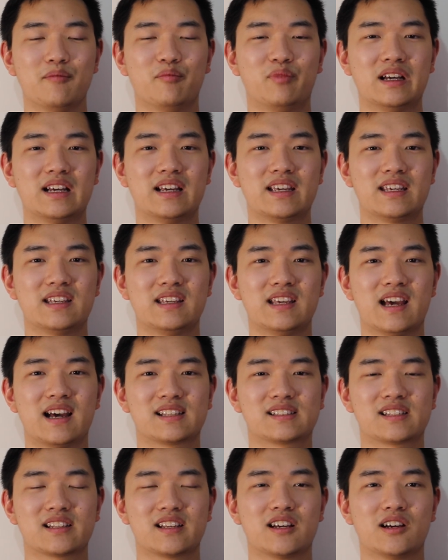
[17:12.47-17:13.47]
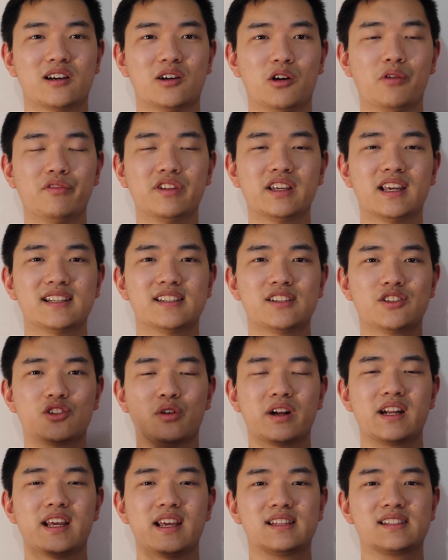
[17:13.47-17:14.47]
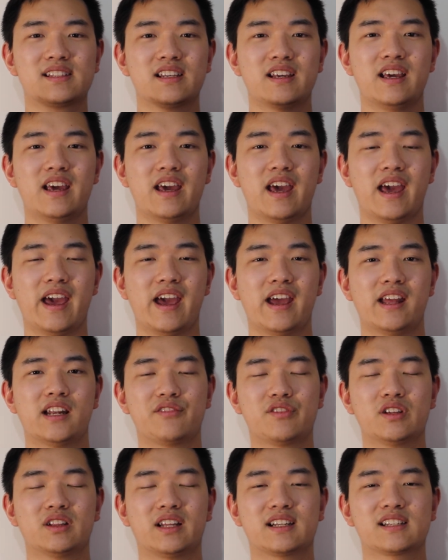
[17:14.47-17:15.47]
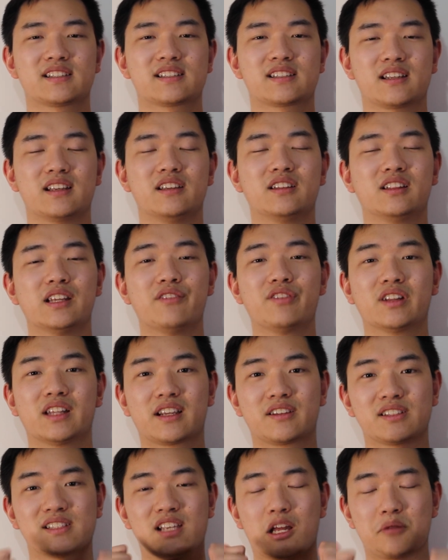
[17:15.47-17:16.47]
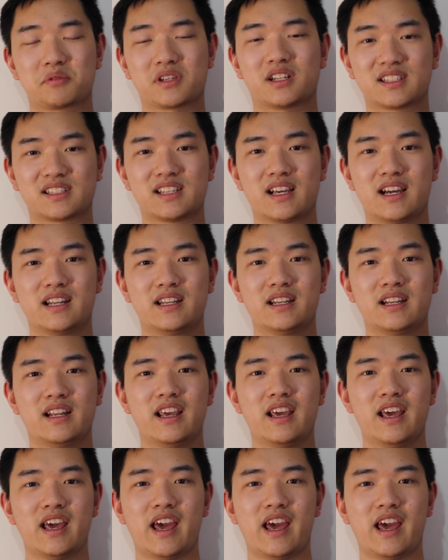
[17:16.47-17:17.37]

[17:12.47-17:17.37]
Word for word: but yeah, so hopefully you guys enjoyed it, and if you like this, leave a like because it helps out a ton.